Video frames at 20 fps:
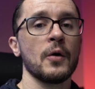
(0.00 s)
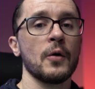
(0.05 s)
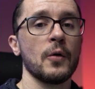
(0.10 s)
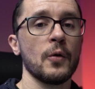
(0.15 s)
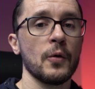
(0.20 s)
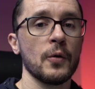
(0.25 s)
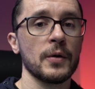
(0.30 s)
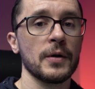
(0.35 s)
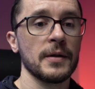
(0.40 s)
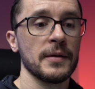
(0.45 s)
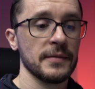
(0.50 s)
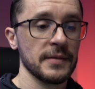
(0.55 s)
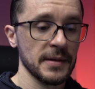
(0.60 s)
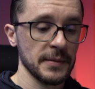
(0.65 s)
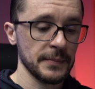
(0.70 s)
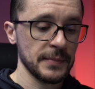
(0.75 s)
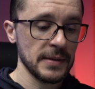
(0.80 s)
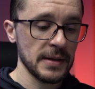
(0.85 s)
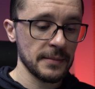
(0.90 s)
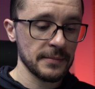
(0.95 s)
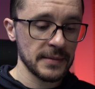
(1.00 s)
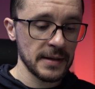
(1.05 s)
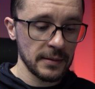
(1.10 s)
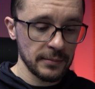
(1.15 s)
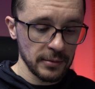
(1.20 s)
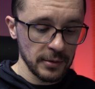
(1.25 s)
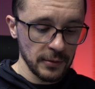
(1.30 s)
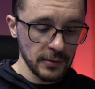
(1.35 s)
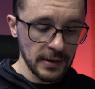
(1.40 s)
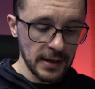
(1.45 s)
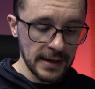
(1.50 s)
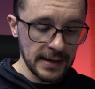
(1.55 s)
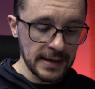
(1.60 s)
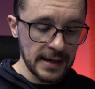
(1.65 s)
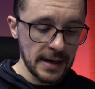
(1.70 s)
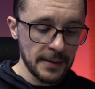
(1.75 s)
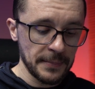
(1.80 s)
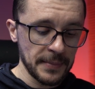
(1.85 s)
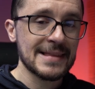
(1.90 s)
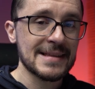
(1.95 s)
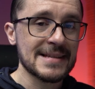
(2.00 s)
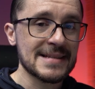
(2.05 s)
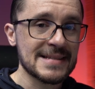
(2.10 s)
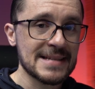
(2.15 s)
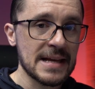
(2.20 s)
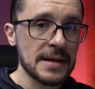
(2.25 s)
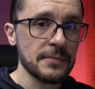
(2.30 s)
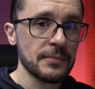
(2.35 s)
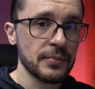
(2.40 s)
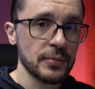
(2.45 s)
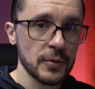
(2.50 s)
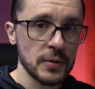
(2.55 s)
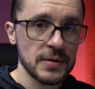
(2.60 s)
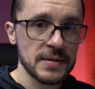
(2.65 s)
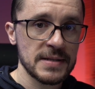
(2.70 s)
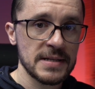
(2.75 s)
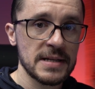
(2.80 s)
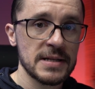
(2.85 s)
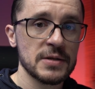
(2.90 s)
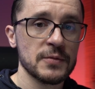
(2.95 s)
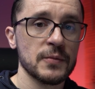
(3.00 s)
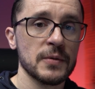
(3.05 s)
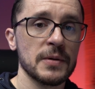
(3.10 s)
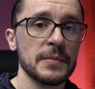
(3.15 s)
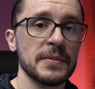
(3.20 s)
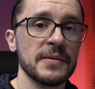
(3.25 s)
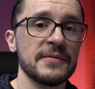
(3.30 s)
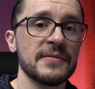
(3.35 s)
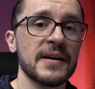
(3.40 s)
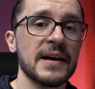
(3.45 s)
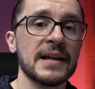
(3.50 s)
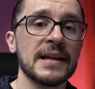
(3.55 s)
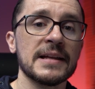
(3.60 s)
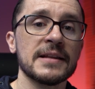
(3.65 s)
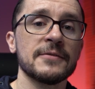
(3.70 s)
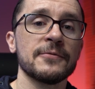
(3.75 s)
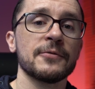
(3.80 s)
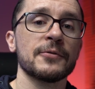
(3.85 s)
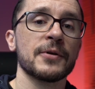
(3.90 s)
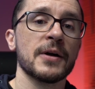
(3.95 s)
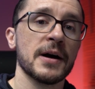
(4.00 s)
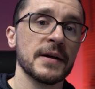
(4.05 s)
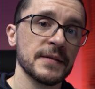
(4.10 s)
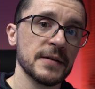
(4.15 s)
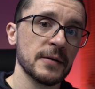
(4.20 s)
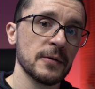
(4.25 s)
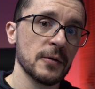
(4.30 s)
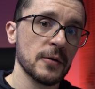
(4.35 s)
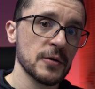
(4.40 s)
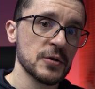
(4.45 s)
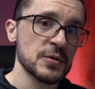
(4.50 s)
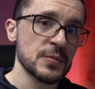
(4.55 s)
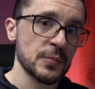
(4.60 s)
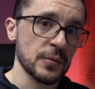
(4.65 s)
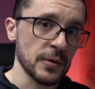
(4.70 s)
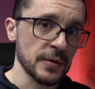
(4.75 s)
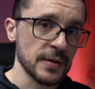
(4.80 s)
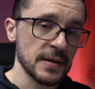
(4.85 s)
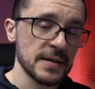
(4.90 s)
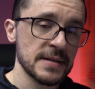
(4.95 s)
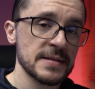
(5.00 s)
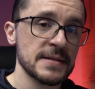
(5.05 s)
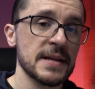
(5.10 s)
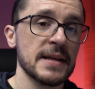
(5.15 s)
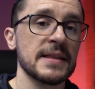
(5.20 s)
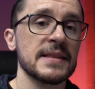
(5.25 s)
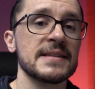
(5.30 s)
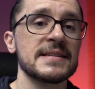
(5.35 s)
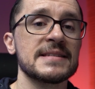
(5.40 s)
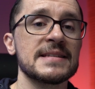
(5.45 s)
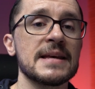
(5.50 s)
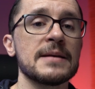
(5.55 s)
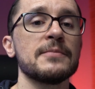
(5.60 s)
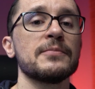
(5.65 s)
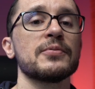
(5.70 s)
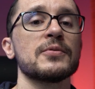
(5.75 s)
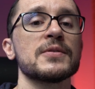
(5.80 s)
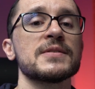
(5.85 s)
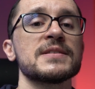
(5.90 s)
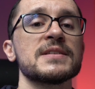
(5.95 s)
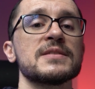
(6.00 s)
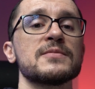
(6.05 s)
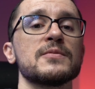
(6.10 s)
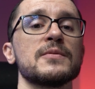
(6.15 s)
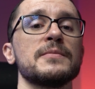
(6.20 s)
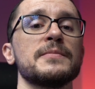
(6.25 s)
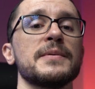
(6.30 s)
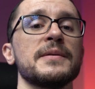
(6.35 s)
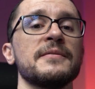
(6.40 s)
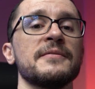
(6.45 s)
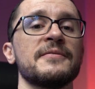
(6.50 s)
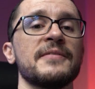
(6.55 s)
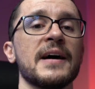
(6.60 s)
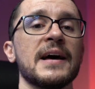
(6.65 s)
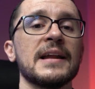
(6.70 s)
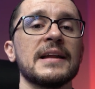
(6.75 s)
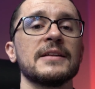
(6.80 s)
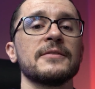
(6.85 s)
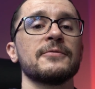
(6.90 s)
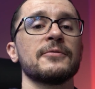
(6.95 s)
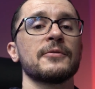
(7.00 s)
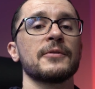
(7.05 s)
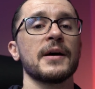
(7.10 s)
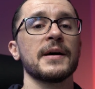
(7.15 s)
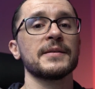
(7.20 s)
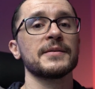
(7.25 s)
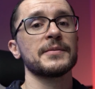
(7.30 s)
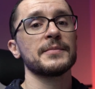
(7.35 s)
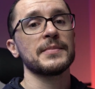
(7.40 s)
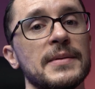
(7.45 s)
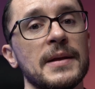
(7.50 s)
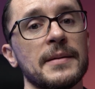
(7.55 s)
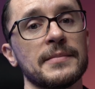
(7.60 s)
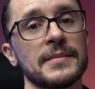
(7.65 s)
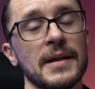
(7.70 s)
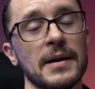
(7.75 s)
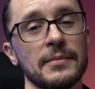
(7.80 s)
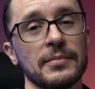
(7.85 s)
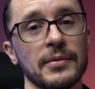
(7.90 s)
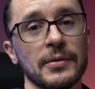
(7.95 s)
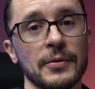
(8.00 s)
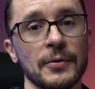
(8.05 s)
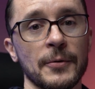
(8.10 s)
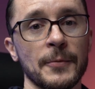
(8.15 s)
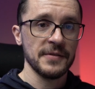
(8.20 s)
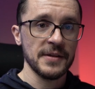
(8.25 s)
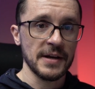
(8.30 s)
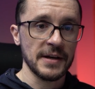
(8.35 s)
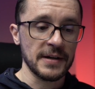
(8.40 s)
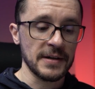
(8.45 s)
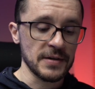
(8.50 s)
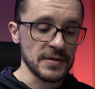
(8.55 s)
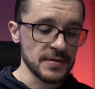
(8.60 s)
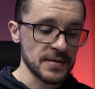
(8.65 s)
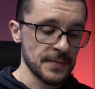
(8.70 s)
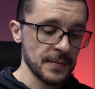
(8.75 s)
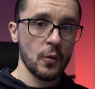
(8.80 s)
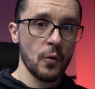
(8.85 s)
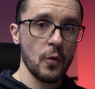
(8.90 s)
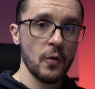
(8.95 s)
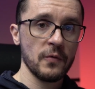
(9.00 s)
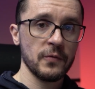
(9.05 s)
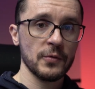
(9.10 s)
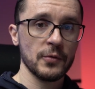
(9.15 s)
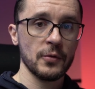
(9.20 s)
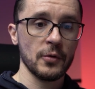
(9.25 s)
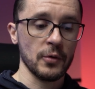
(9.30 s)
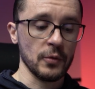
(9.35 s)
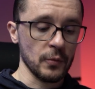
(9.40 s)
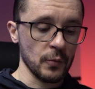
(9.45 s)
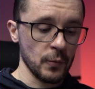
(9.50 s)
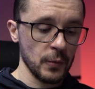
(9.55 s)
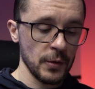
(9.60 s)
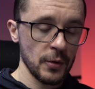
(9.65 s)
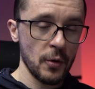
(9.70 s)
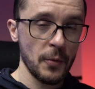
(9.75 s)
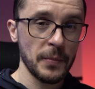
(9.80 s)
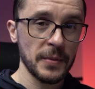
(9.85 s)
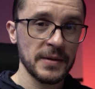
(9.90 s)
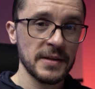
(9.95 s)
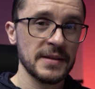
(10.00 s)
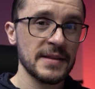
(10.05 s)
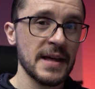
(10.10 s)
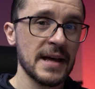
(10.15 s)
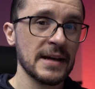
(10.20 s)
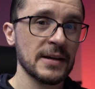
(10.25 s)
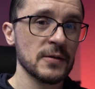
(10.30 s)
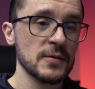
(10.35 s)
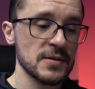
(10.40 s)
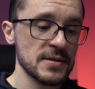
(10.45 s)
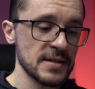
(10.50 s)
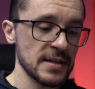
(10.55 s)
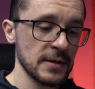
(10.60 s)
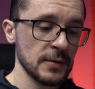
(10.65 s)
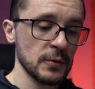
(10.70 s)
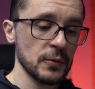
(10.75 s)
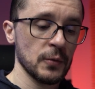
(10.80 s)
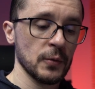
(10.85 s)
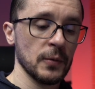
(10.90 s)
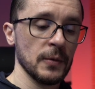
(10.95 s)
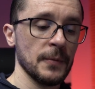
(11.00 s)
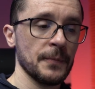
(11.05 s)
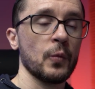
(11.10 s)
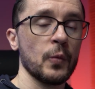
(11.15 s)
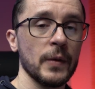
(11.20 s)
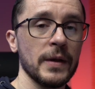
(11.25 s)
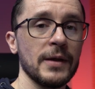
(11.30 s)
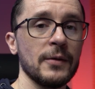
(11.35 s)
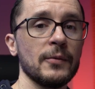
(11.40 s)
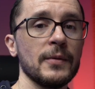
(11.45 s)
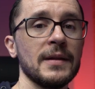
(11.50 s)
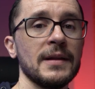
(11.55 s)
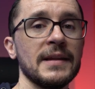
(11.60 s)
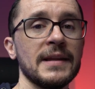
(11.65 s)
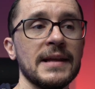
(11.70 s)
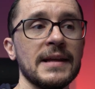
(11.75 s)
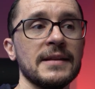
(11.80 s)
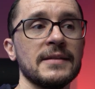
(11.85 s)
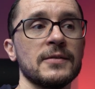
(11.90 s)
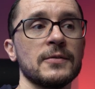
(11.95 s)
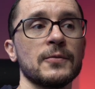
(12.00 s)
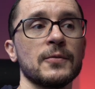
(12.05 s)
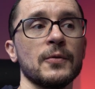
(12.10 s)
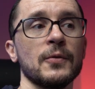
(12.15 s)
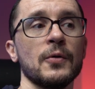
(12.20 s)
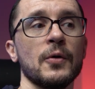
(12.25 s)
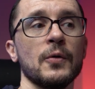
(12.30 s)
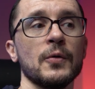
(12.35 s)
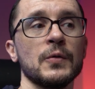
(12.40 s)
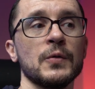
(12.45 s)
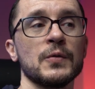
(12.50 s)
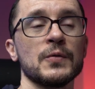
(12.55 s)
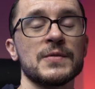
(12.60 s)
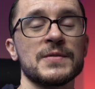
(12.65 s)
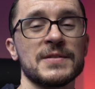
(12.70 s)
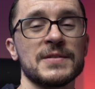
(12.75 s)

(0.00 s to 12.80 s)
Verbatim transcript: on the BMW lineup. The same process will be valid for other Launch products and the same process will be valid for other BMW vehicles. Overall, we open the diagnostic tool. We will need to go to